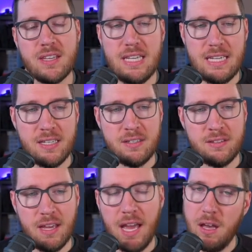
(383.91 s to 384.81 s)
in
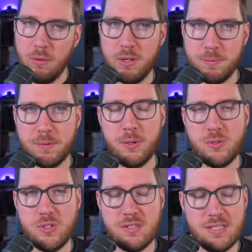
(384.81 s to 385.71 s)
how it
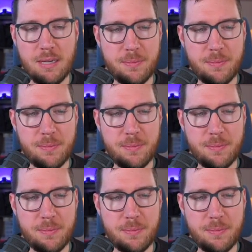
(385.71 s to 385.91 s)
approaches that,